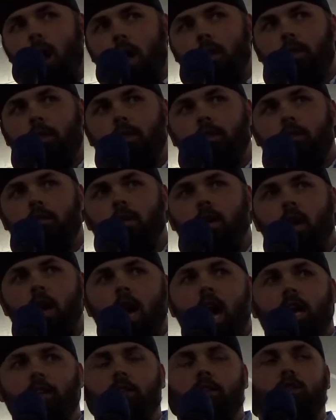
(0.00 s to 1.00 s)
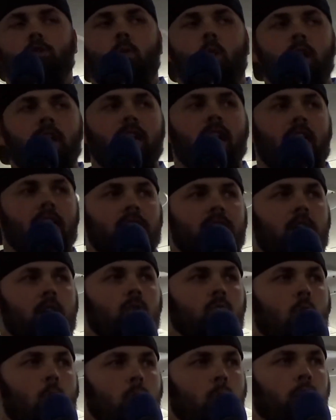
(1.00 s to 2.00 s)
month, at the
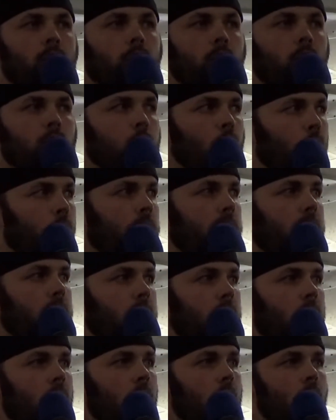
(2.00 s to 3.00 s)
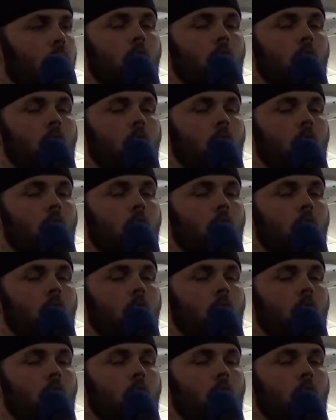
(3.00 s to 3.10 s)
2019 Rumble for Glory,